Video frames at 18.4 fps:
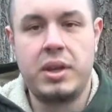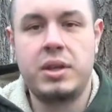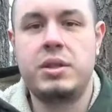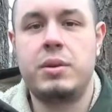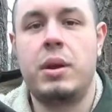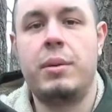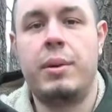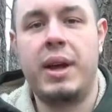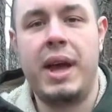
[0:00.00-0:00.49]

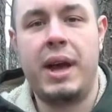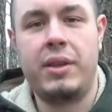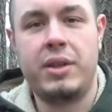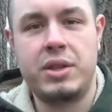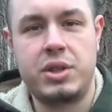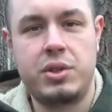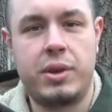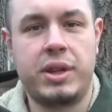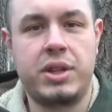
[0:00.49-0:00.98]
So anyway, how
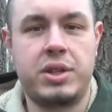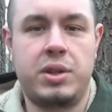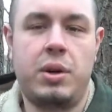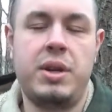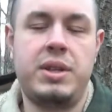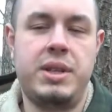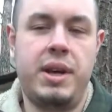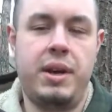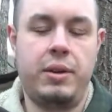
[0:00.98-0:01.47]
this trick
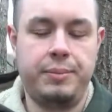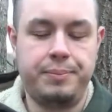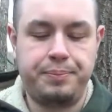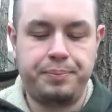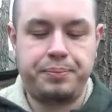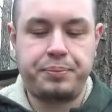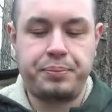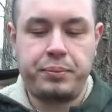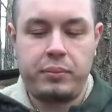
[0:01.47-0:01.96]
starts out
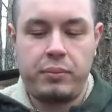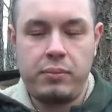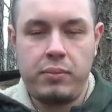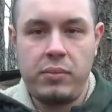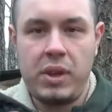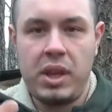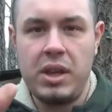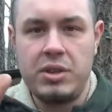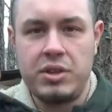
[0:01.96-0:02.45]

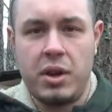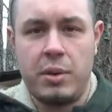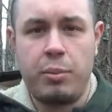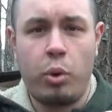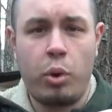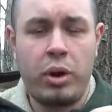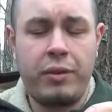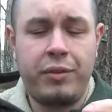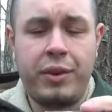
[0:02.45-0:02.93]
is our
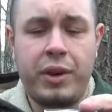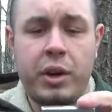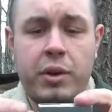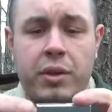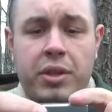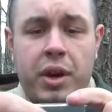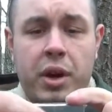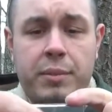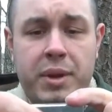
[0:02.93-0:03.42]
pointer
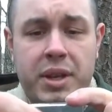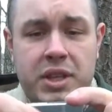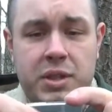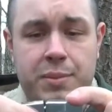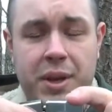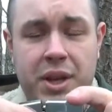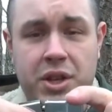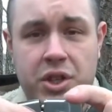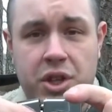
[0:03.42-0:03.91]
finger and thumb
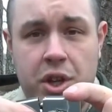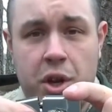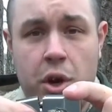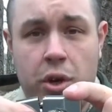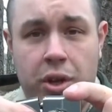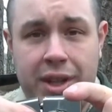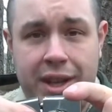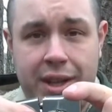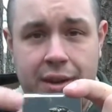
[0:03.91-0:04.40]
is pinching
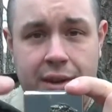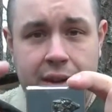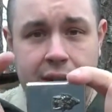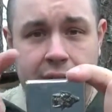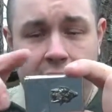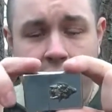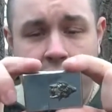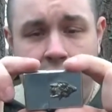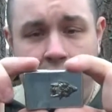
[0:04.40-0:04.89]
our lid.
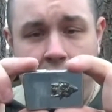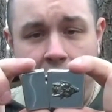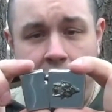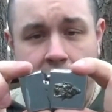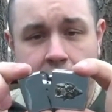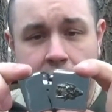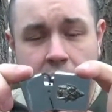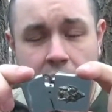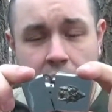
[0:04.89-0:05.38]
All
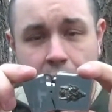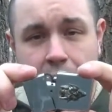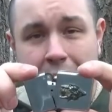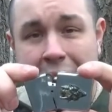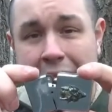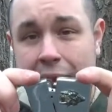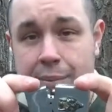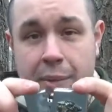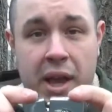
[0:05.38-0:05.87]
right,
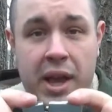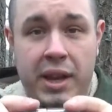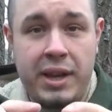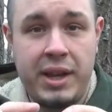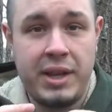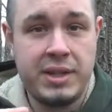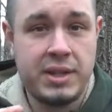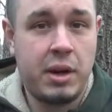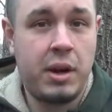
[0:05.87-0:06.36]

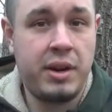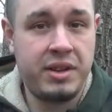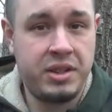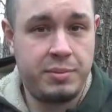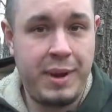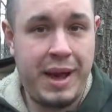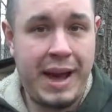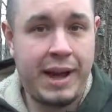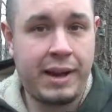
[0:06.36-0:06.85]
Pac-Man is on
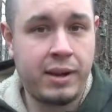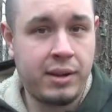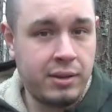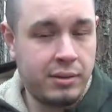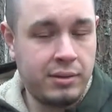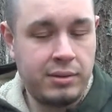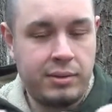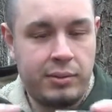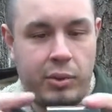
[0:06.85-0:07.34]
his
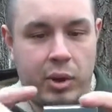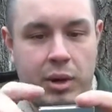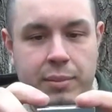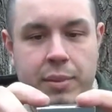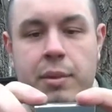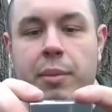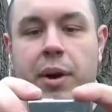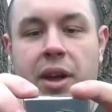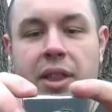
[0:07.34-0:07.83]
back. What I
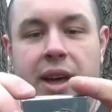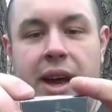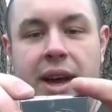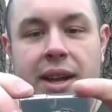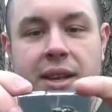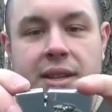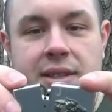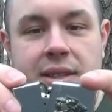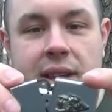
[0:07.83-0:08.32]
mean by
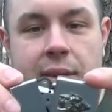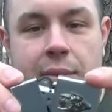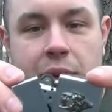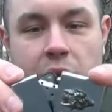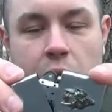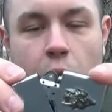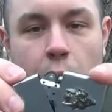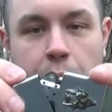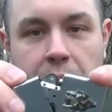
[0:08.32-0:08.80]
that is that
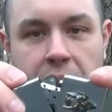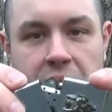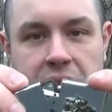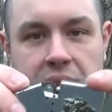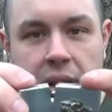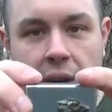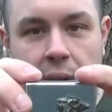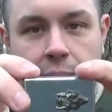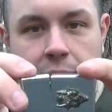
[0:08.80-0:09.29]
when you open
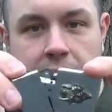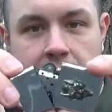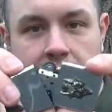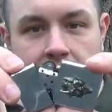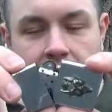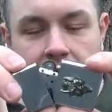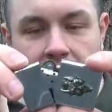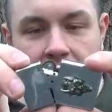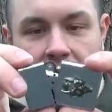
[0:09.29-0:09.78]
this up,
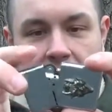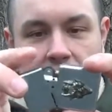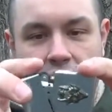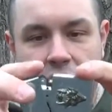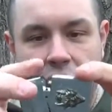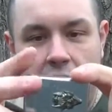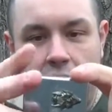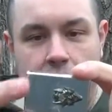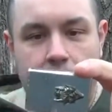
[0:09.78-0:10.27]
the
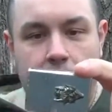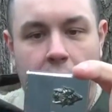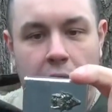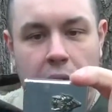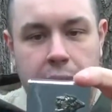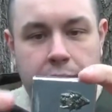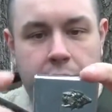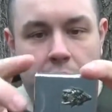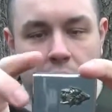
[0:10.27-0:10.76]
hinge is on the
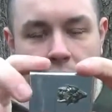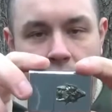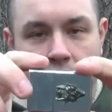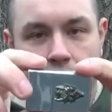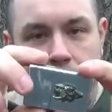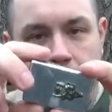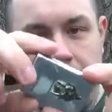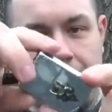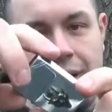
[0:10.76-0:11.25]
bottom,
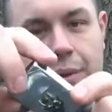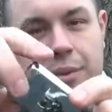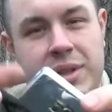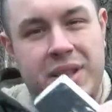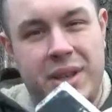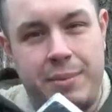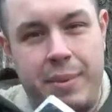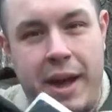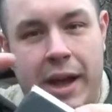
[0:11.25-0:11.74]
okay? But I
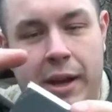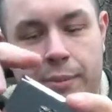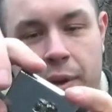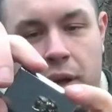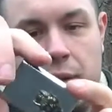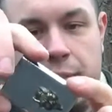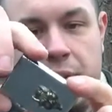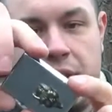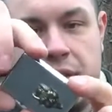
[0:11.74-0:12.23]
always say
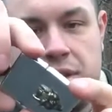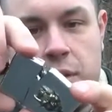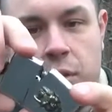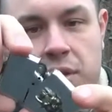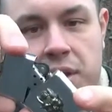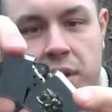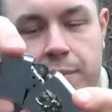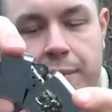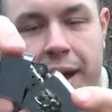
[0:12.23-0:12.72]
Pac-Man because it
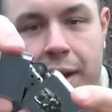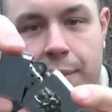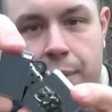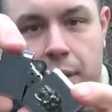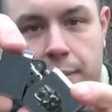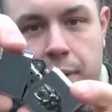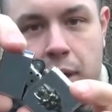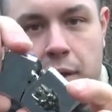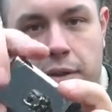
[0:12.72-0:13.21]
looks like
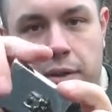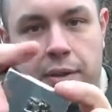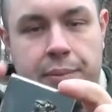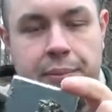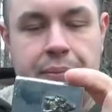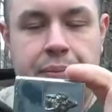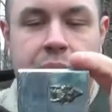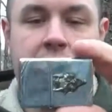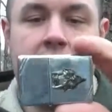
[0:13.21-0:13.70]
Pac-Man mouth.